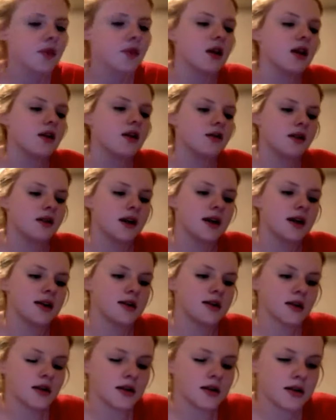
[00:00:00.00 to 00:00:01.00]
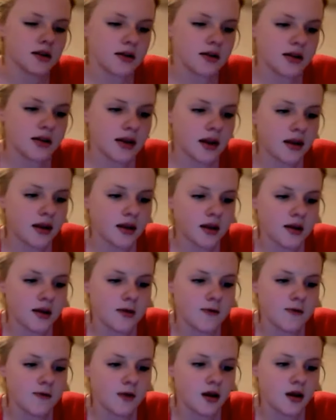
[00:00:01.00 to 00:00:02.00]
Advice on teen
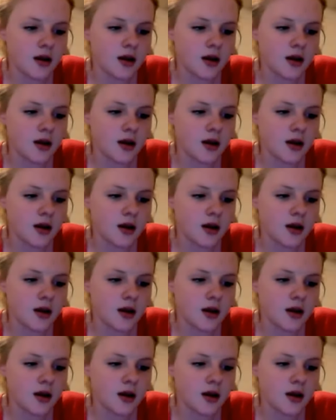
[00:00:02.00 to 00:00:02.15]
love.